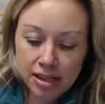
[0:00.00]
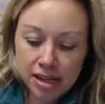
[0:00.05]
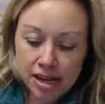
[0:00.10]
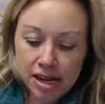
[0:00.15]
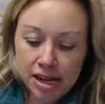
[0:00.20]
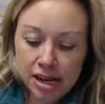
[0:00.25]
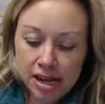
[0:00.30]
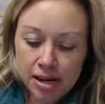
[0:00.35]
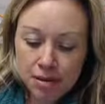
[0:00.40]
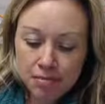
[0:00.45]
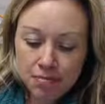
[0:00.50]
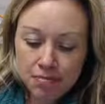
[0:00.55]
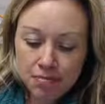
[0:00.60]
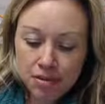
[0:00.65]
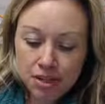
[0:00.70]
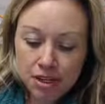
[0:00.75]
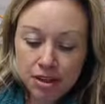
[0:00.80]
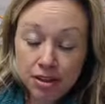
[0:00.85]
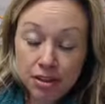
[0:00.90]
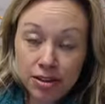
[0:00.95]

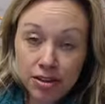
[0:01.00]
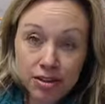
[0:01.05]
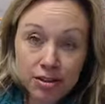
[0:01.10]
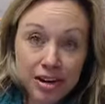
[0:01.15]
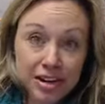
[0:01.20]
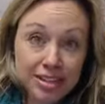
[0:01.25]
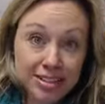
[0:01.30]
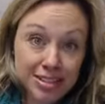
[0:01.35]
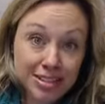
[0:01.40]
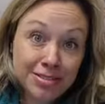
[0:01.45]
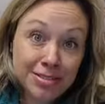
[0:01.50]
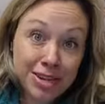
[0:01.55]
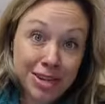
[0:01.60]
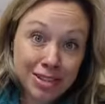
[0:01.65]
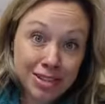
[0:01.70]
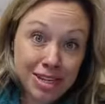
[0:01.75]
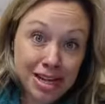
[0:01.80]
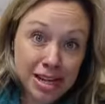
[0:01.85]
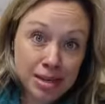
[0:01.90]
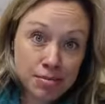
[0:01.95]
The greatest of all
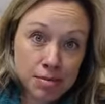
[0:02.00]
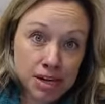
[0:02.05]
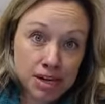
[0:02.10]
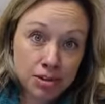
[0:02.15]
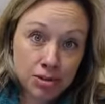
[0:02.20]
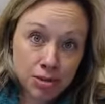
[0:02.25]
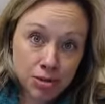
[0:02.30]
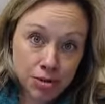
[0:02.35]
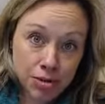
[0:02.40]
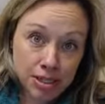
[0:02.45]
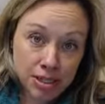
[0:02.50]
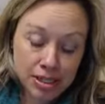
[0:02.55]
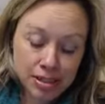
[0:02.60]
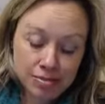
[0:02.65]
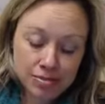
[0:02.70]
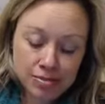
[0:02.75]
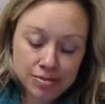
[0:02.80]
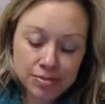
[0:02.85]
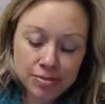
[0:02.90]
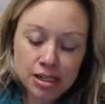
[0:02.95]
time, Michael
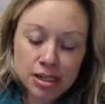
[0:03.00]
Jordan.